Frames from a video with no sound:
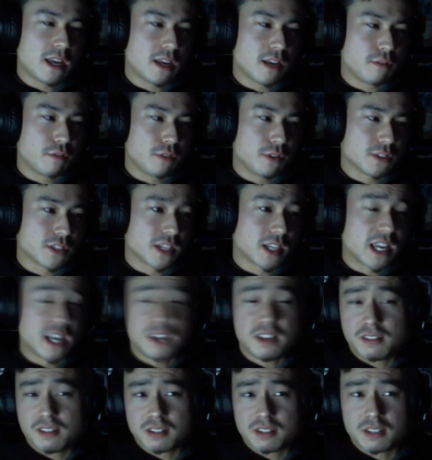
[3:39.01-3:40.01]
it feels like
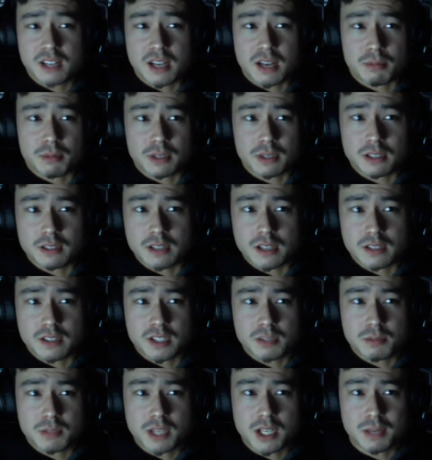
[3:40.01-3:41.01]
anything could happen. And, and
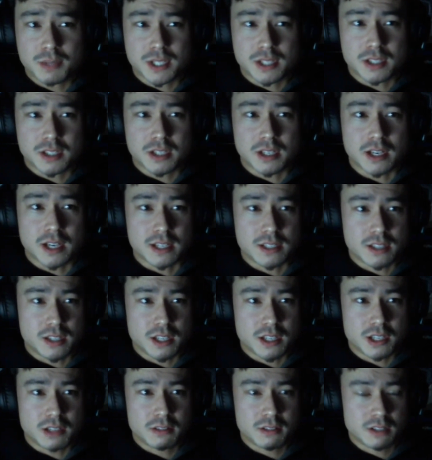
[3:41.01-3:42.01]
sometimes that's a nice
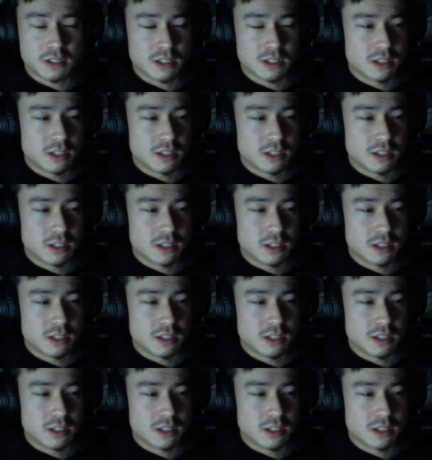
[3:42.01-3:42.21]
thing,